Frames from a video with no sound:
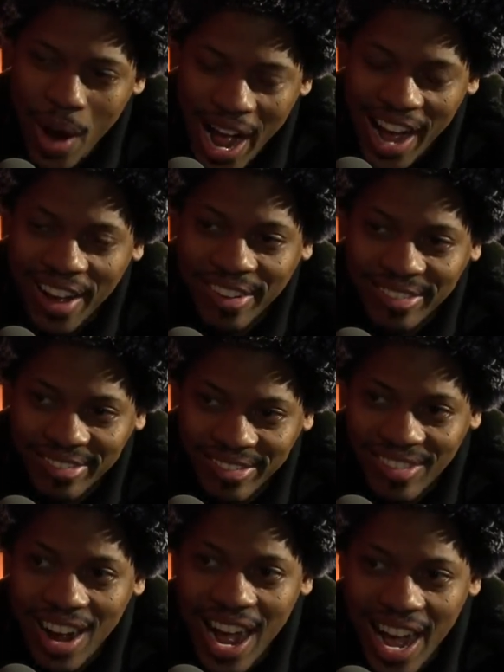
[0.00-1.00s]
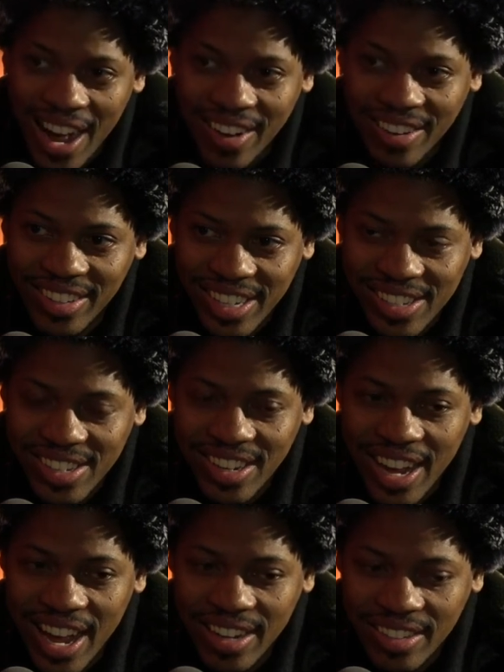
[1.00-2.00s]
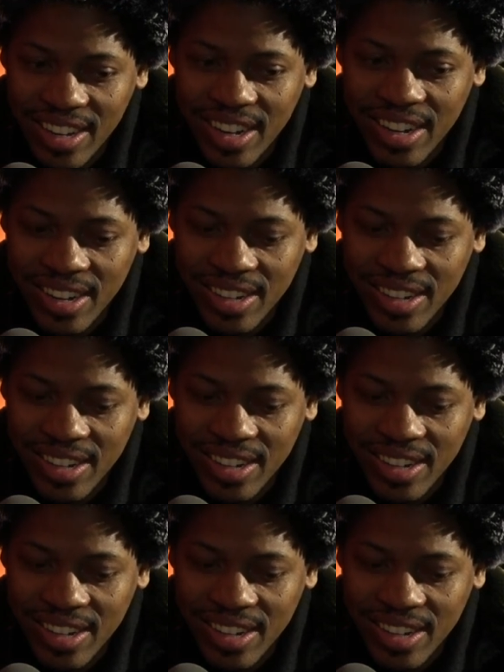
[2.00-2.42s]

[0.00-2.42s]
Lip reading: Wow. They see that. Yeah.